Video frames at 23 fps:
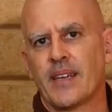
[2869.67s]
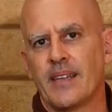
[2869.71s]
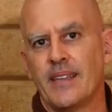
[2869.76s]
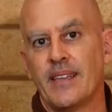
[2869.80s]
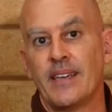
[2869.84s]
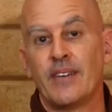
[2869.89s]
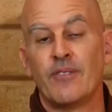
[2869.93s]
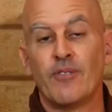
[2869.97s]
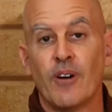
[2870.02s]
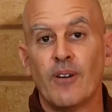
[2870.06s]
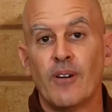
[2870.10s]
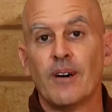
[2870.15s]
They
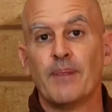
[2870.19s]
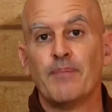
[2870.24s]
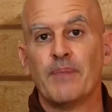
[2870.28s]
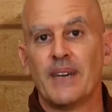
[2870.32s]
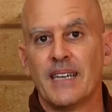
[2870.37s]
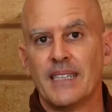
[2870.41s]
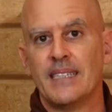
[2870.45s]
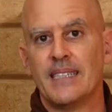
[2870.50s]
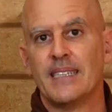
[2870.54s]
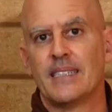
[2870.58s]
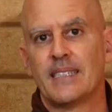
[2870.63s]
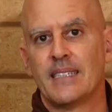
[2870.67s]
grow up
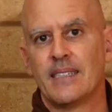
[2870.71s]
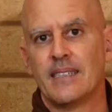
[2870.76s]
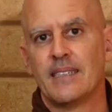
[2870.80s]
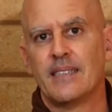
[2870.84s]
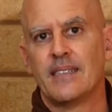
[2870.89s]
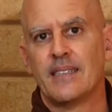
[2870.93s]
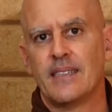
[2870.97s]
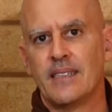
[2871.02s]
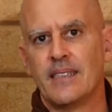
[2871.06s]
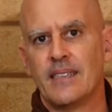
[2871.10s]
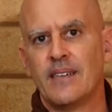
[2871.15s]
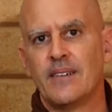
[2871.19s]
on this.
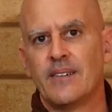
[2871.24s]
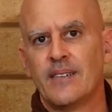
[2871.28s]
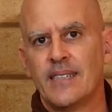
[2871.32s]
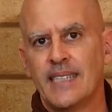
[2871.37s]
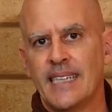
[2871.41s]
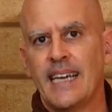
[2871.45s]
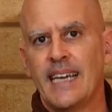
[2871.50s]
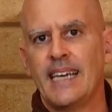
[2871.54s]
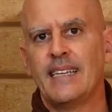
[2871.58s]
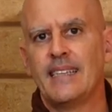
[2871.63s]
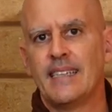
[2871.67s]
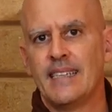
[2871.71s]
They
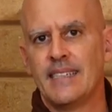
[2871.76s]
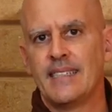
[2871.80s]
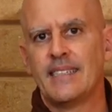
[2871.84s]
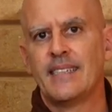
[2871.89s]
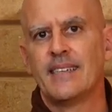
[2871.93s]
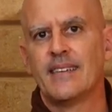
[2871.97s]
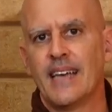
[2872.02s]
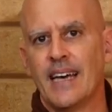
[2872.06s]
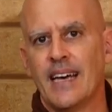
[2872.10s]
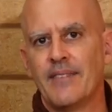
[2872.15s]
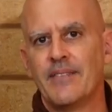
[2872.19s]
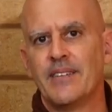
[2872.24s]
ordain, they
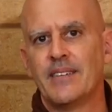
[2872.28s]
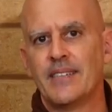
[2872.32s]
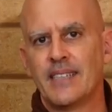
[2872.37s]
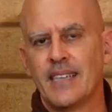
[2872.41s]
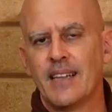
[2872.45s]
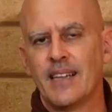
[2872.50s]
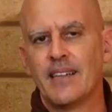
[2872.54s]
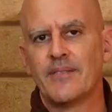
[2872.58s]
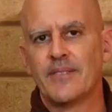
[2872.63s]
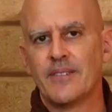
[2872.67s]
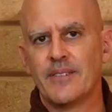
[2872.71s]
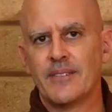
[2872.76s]
still have their
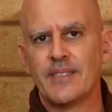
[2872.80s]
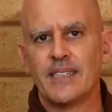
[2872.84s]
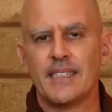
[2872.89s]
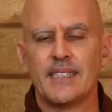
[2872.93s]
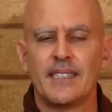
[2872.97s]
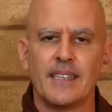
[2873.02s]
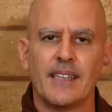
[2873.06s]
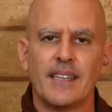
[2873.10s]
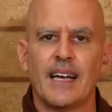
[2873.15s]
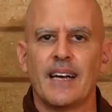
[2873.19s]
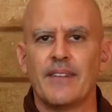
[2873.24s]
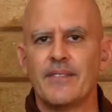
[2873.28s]
telephone, they
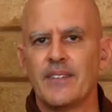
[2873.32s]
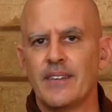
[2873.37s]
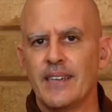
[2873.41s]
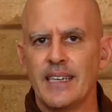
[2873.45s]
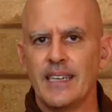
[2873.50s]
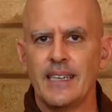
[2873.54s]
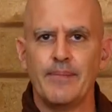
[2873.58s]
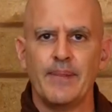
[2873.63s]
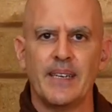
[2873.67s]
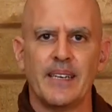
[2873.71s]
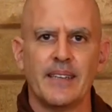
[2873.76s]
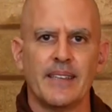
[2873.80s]
still have their
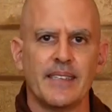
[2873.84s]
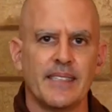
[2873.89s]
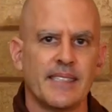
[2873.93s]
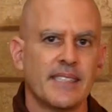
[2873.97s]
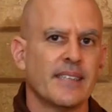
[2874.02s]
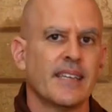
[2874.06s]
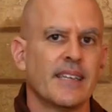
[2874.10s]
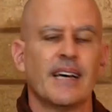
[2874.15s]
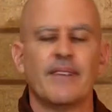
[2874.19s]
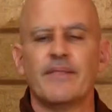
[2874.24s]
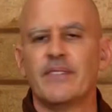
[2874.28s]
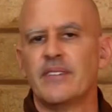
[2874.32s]
email, they
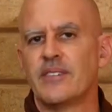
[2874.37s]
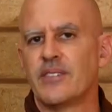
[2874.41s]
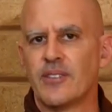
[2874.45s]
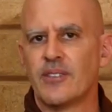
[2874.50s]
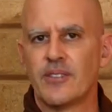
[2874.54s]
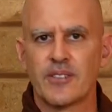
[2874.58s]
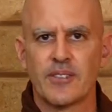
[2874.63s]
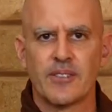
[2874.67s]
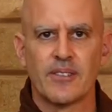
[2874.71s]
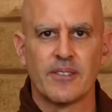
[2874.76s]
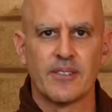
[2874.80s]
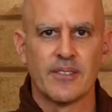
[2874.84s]
still have their
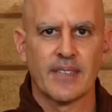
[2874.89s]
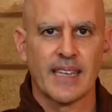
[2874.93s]
social